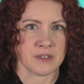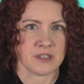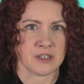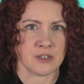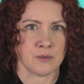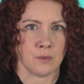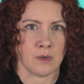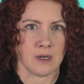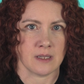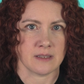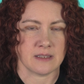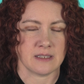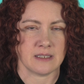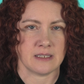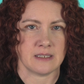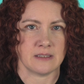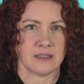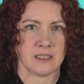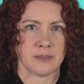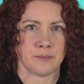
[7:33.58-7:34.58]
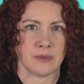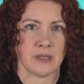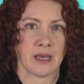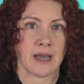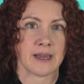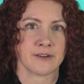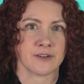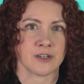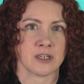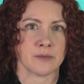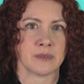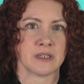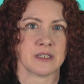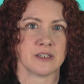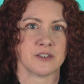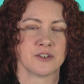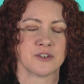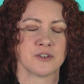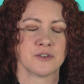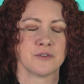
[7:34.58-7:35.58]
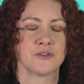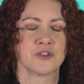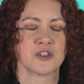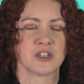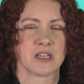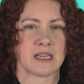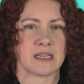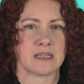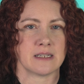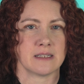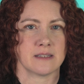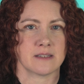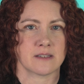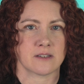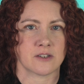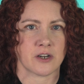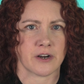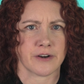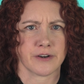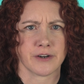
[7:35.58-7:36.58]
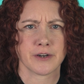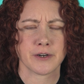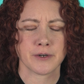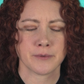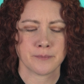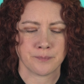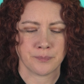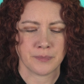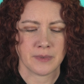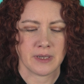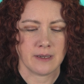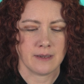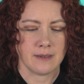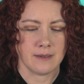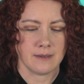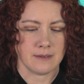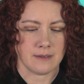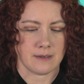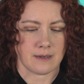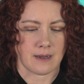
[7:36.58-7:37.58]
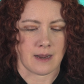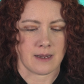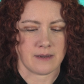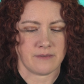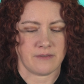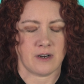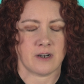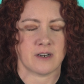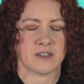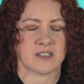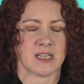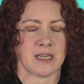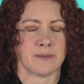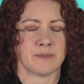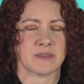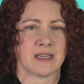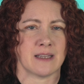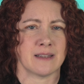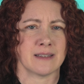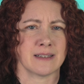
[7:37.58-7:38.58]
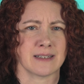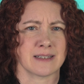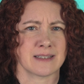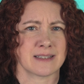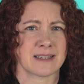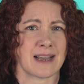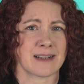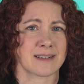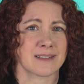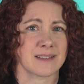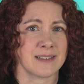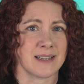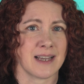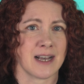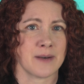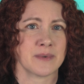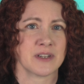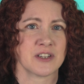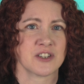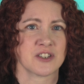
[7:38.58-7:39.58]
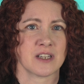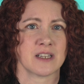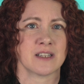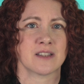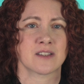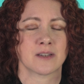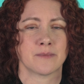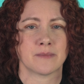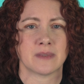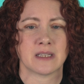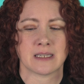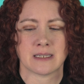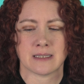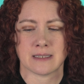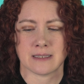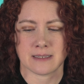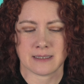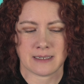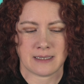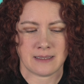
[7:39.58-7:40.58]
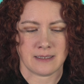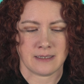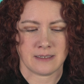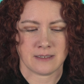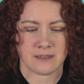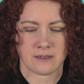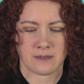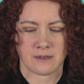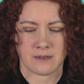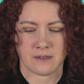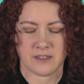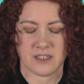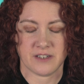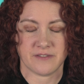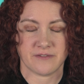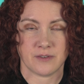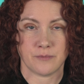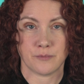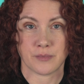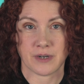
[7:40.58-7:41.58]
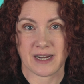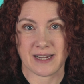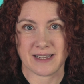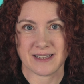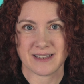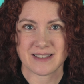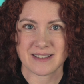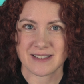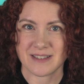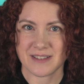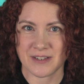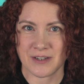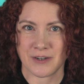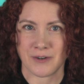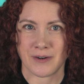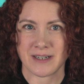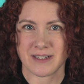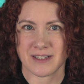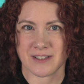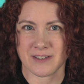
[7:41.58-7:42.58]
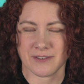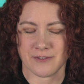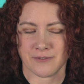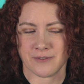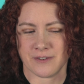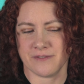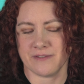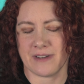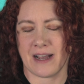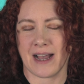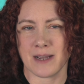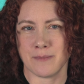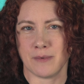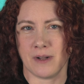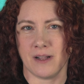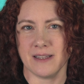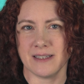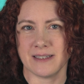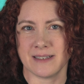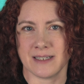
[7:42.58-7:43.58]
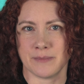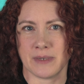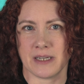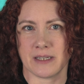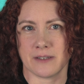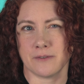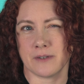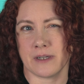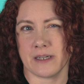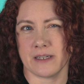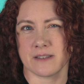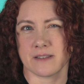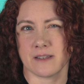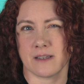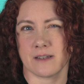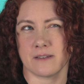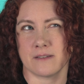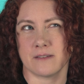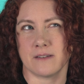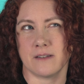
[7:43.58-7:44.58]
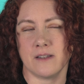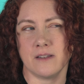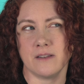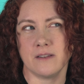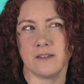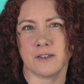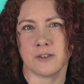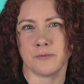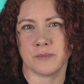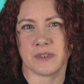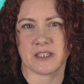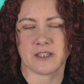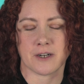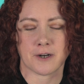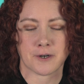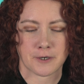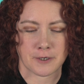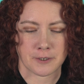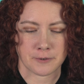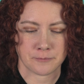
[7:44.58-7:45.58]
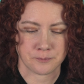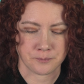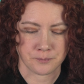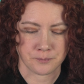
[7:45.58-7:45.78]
is you want the lip liner to be 2 shades darker. I have a hard time telling exactly how many shades something is, and these are different brands. So I just sort of eyeball it and I'm like, okay, it's like a little bit darker.